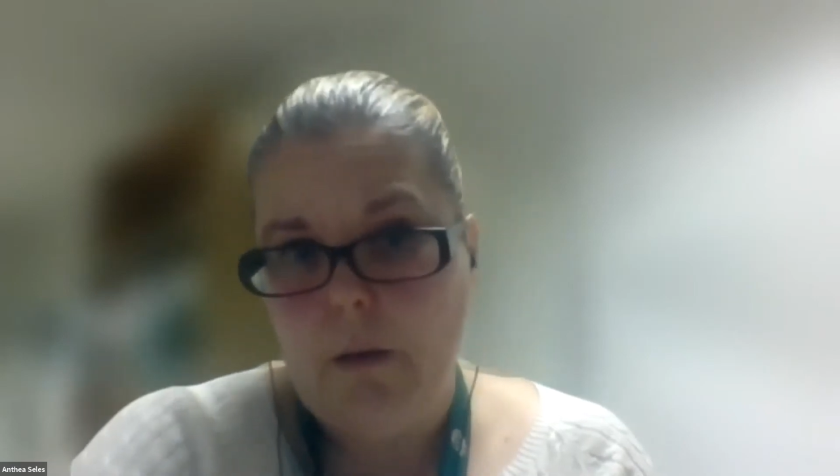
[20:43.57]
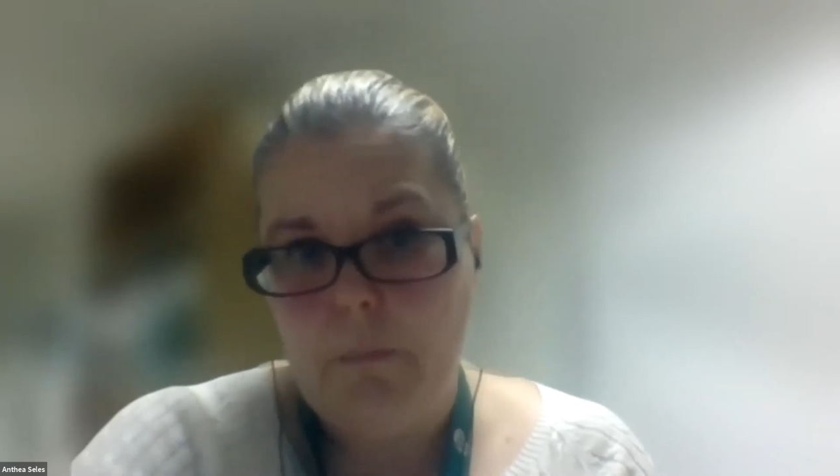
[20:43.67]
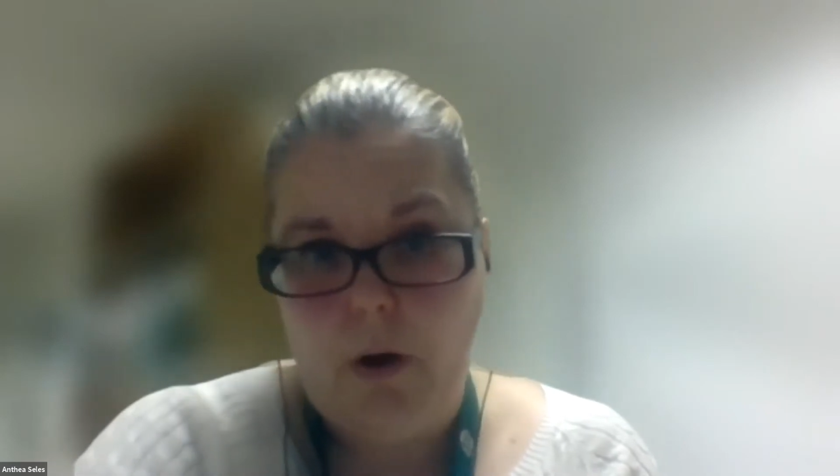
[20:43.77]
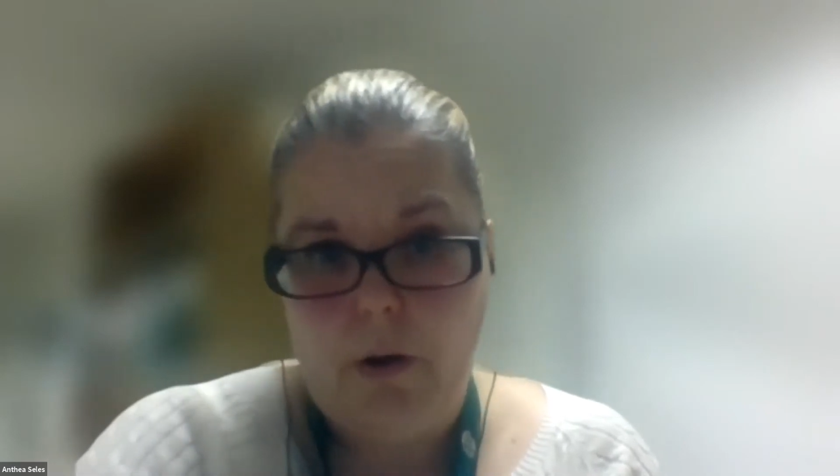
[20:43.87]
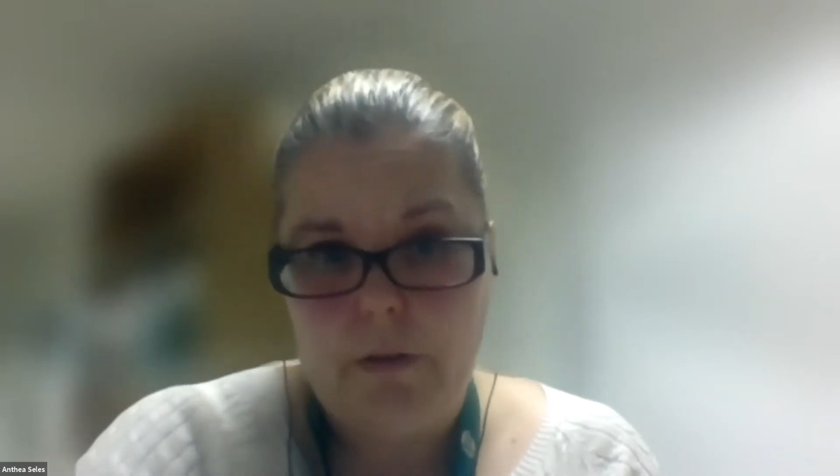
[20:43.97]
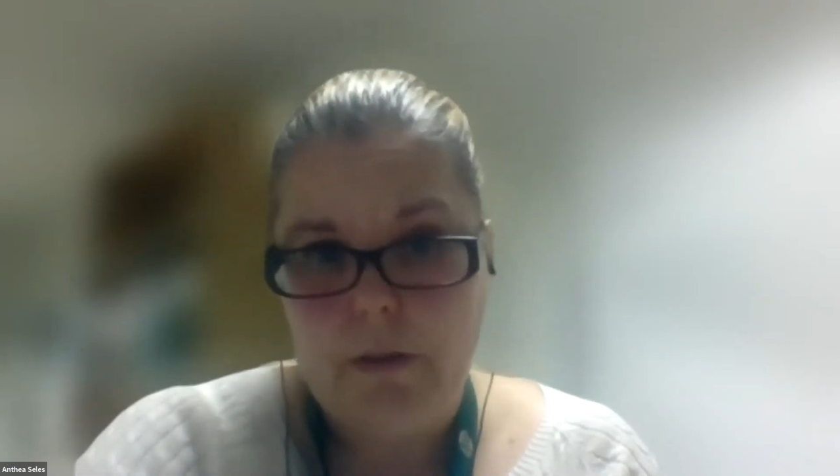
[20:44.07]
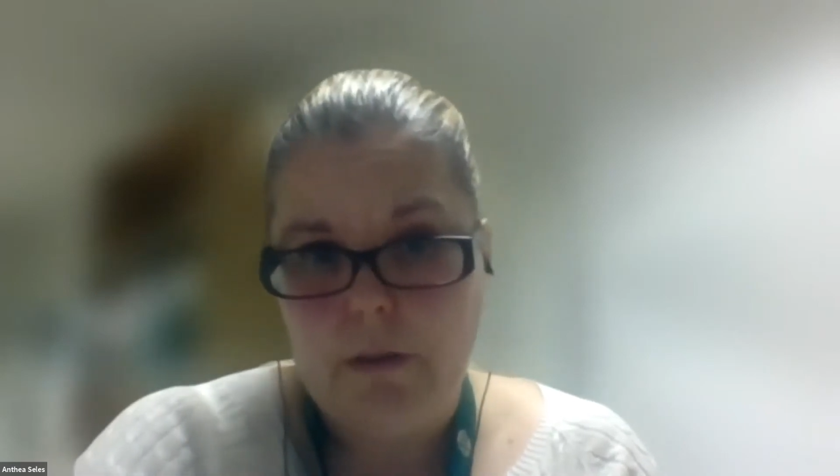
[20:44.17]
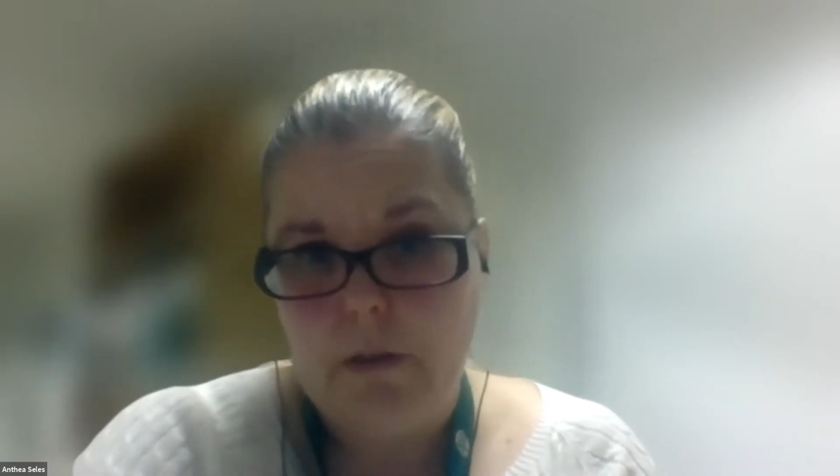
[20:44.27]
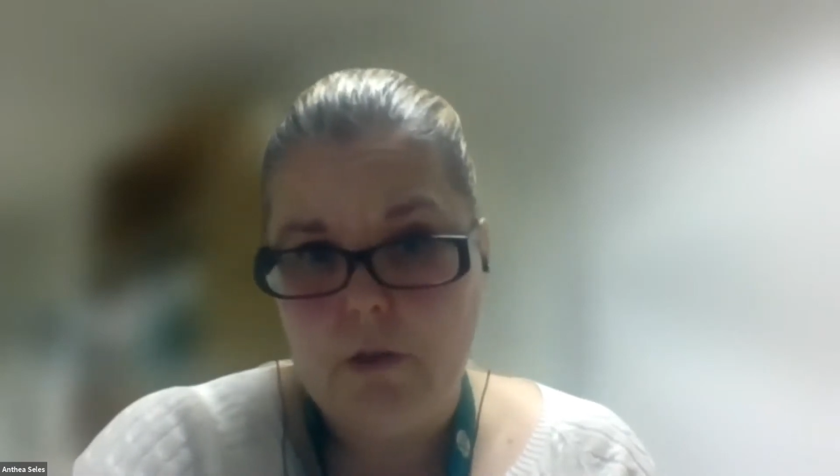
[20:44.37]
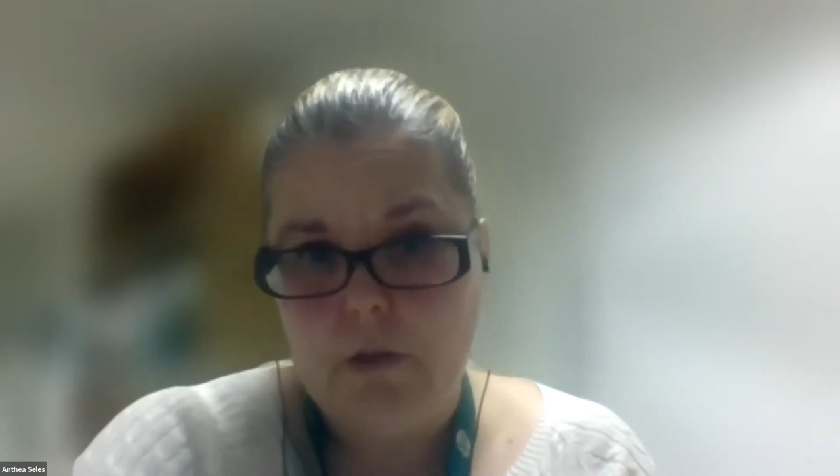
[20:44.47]
in policy
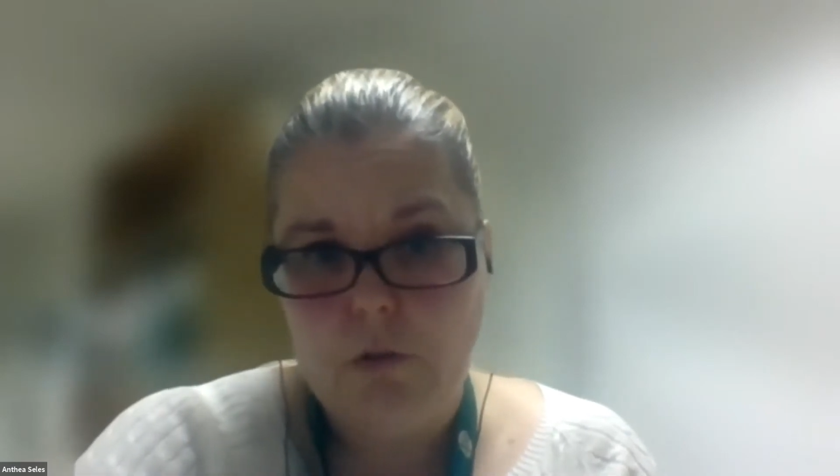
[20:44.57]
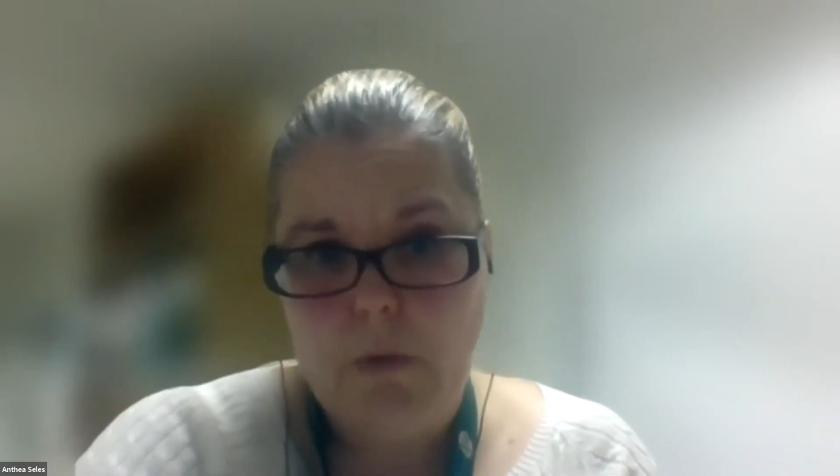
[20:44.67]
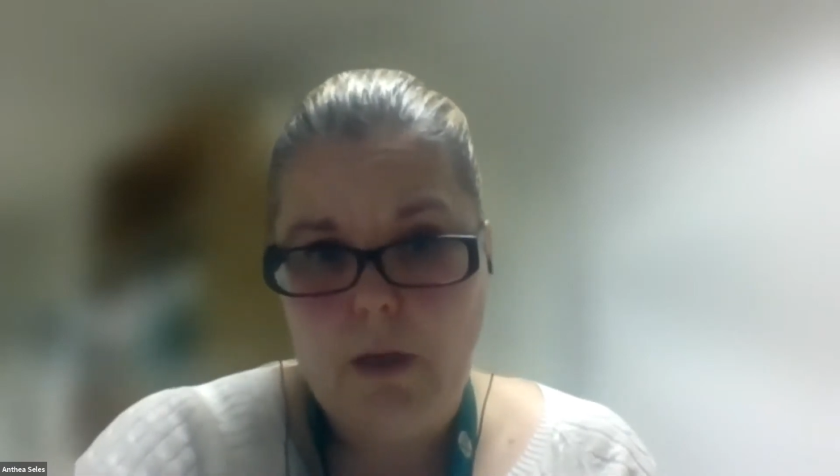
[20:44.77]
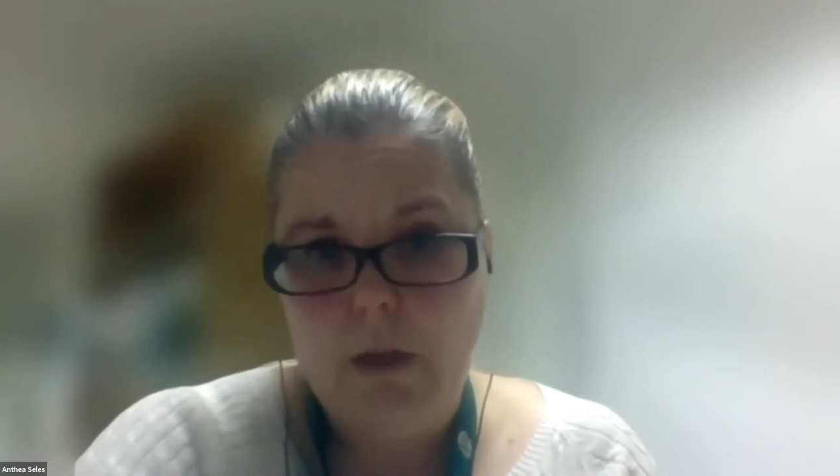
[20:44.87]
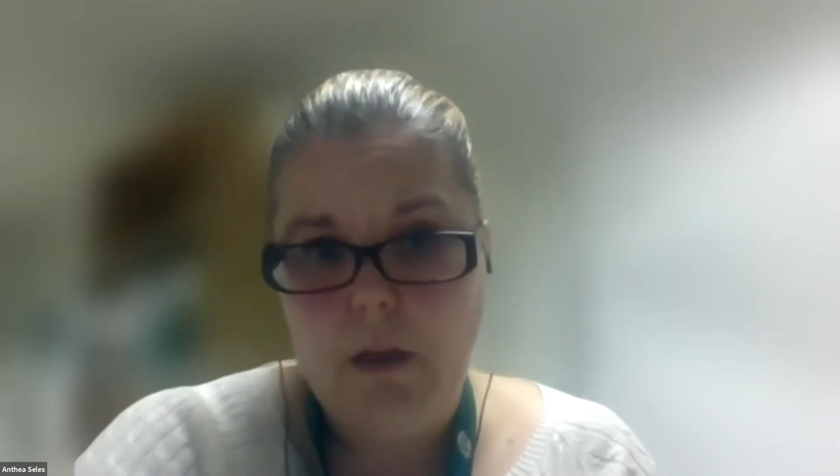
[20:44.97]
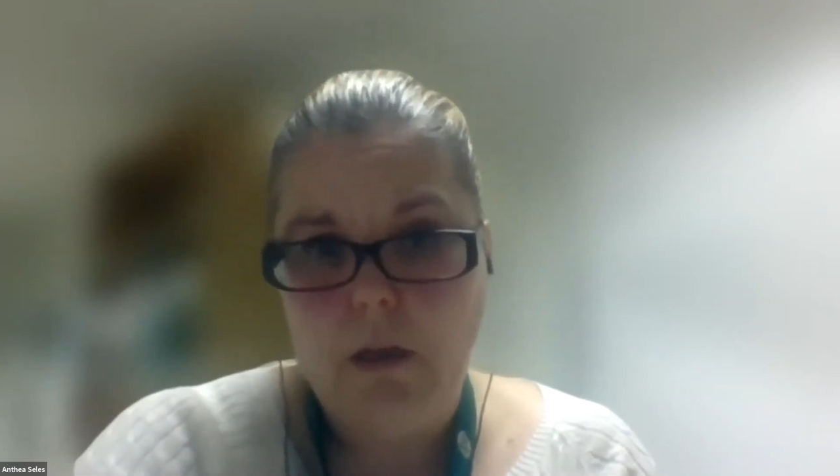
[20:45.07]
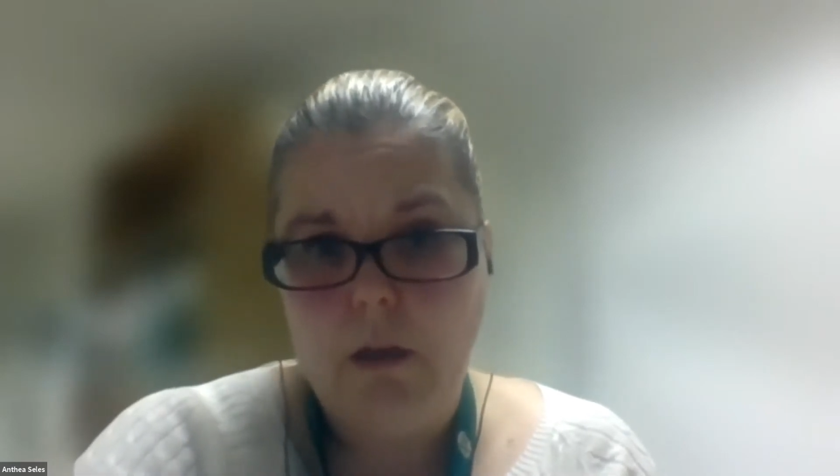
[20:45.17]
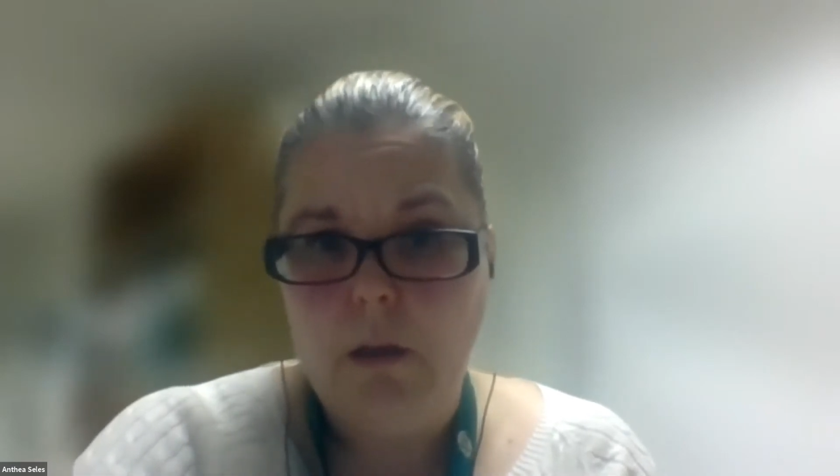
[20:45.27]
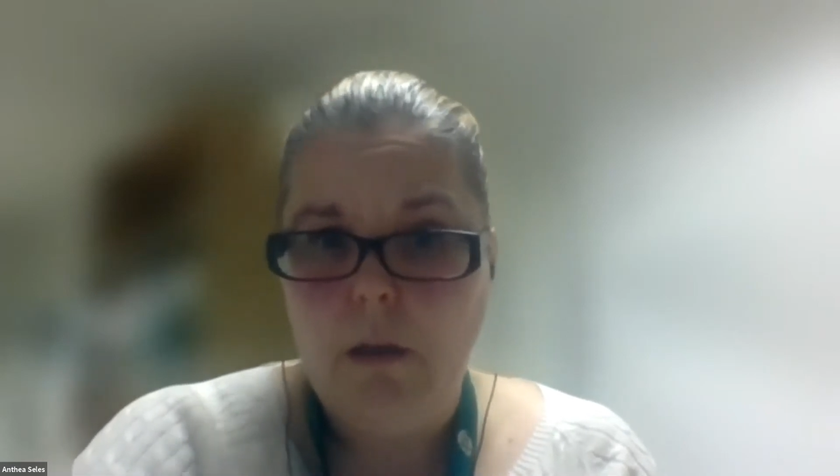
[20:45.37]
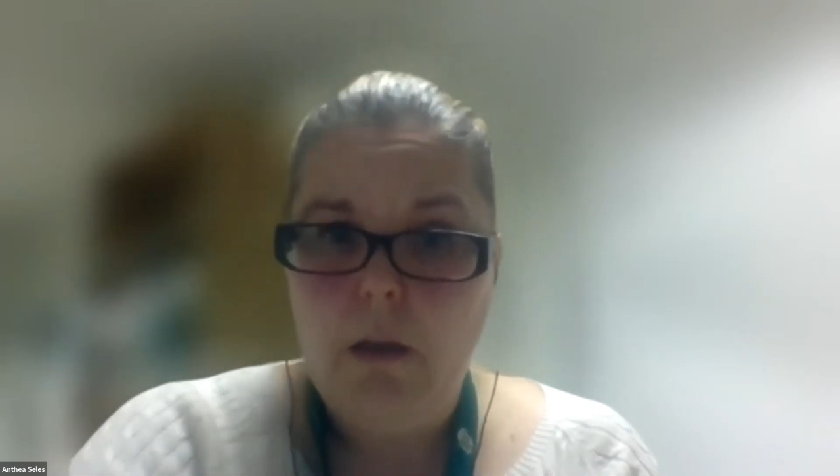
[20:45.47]
decision making.